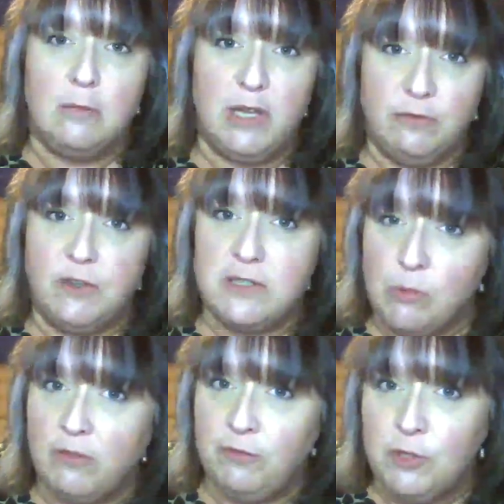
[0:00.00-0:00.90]
if it
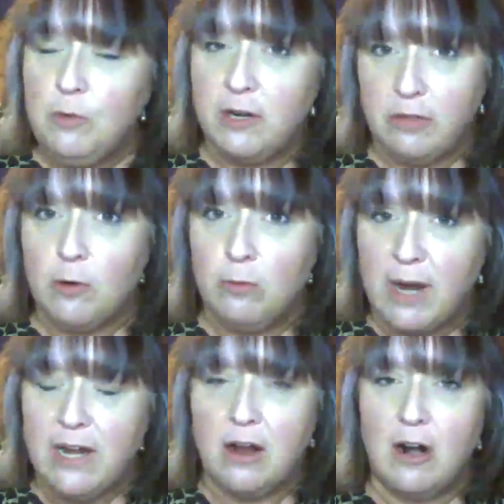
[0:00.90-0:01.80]
sort of flew under the
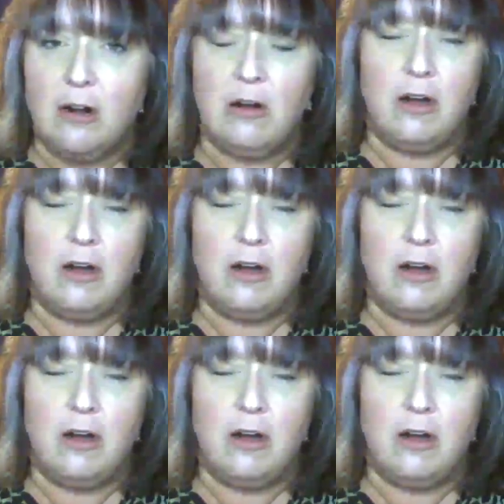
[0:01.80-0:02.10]
radar,